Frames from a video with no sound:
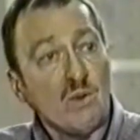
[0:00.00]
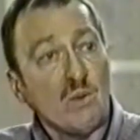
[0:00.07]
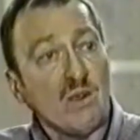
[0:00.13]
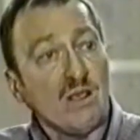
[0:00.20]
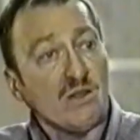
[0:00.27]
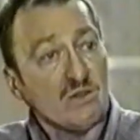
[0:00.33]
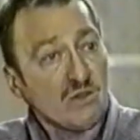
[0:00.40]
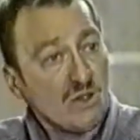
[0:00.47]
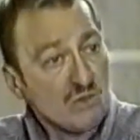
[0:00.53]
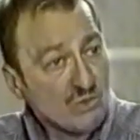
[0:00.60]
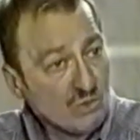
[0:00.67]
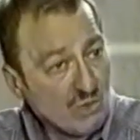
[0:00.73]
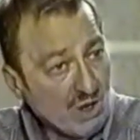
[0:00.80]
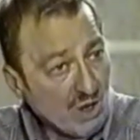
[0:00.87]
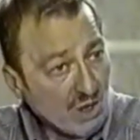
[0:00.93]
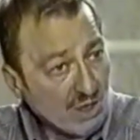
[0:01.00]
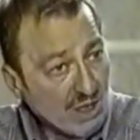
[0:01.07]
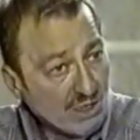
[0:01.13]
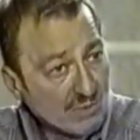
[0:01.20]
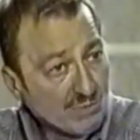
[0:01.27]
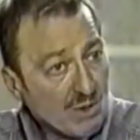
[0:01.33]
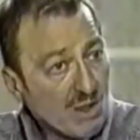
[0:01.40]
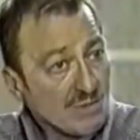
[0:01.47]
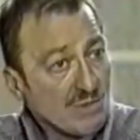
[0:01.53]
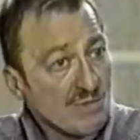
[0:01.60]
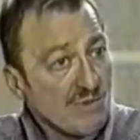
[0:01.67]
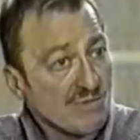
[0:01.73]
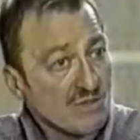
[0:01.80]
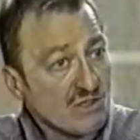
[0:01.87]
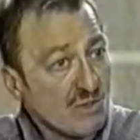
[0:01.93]
We all had the problem
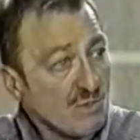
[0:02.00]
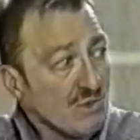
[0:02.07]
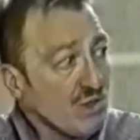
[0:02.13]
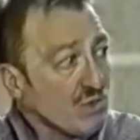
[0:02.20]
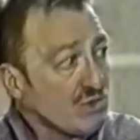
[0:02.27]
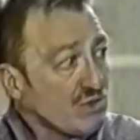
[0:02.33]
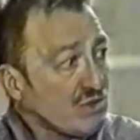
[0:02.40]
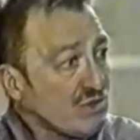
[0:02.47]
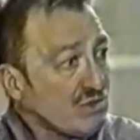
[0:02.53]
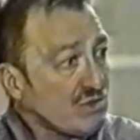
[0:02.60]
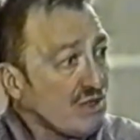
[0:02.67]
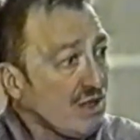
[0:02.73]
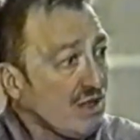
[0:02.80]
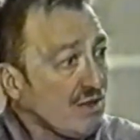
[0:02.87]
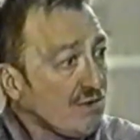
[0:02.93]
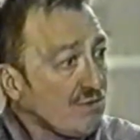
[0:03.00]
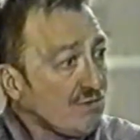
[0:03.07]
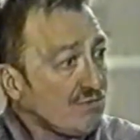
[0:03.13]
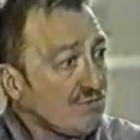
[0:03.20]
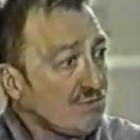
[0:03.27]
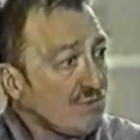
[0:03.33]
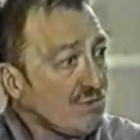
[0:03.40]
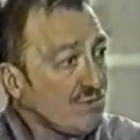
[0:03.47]
of symbiosis, of